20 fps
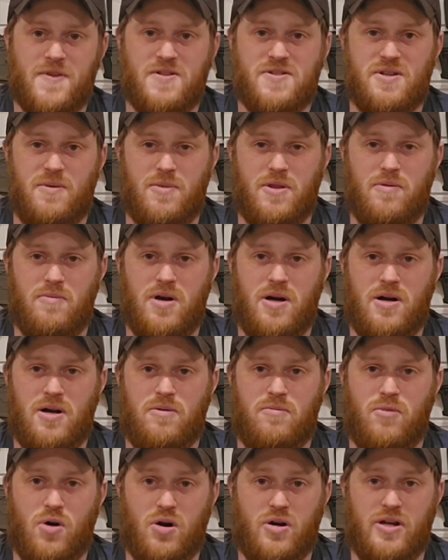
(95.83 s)
some of
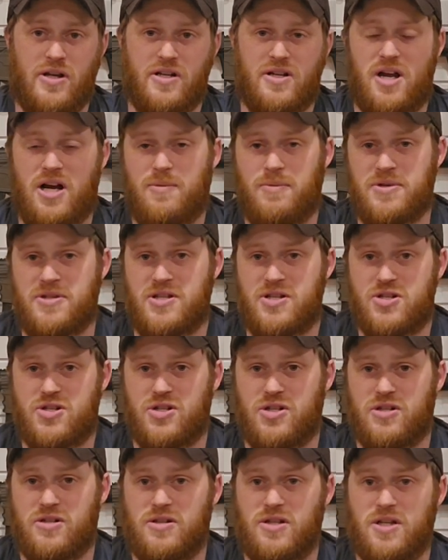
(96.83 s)
the market
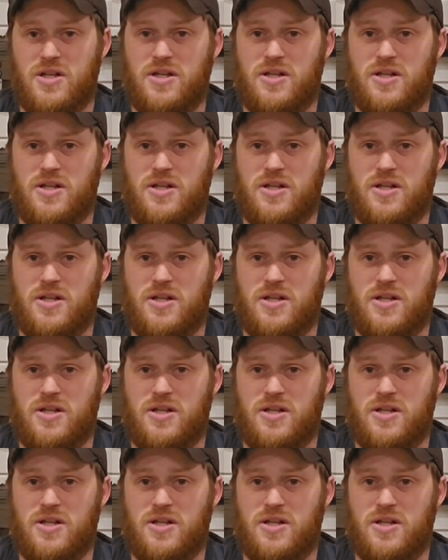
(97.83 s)
competition